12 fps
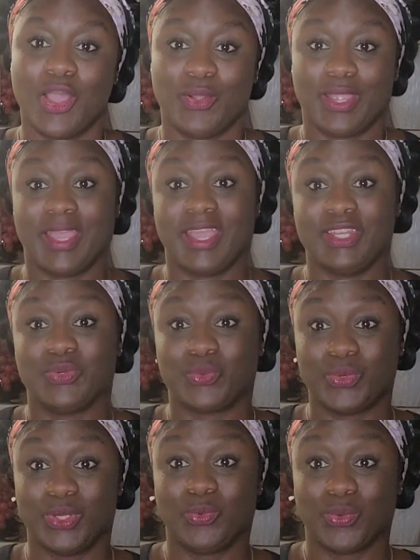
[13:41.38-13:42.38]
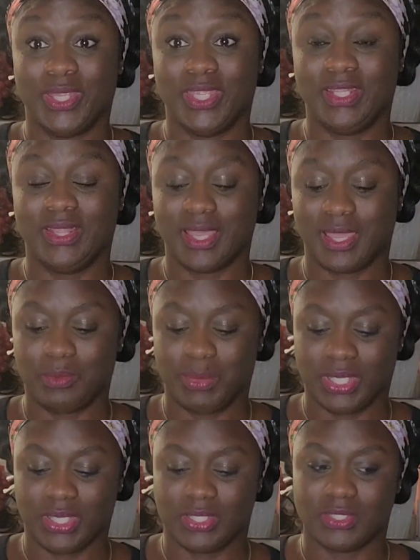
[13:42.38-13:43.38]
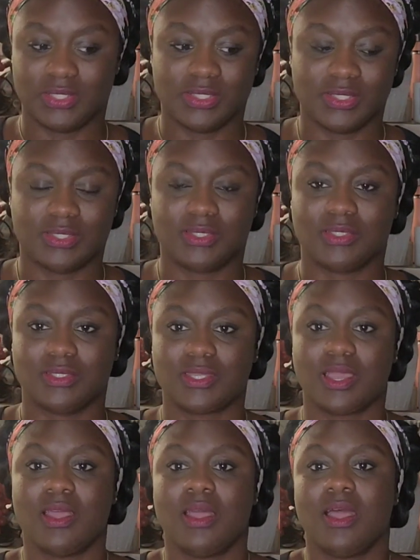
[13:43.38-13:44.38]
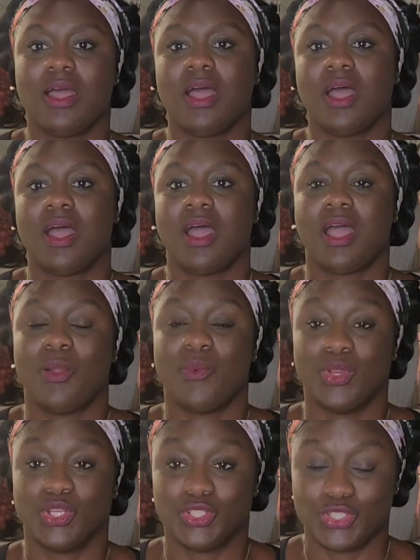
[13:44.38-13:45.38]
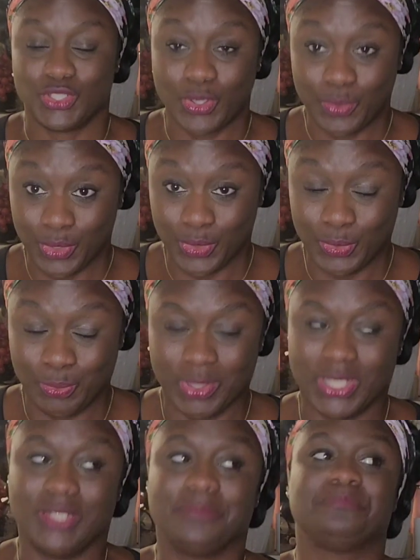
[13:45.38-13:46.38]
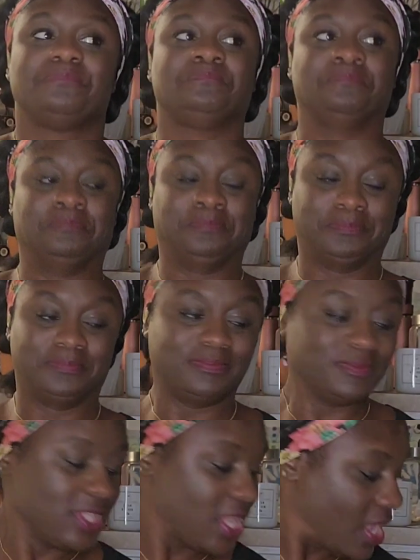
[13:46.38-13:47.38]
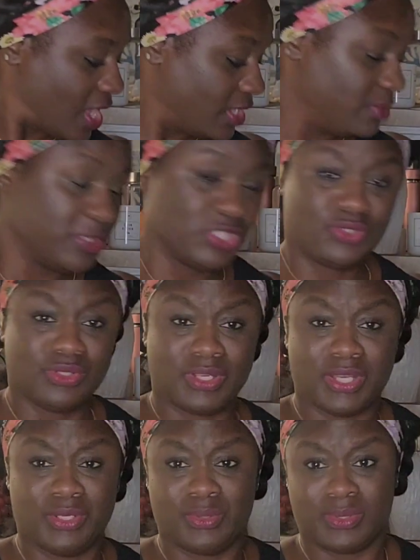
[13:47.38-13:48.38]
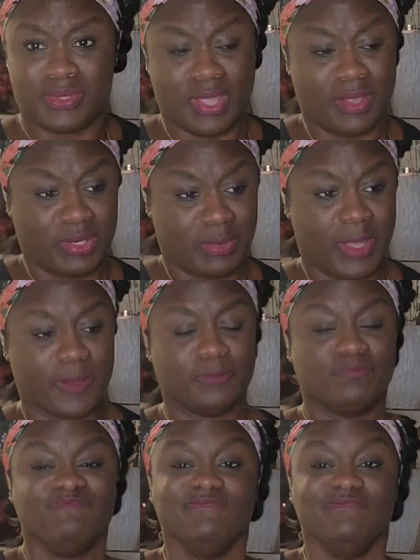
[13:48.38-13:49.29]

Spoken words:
Okay, I had to reread that because I wanted to show you, but I had to make sure I knew what I was talking about.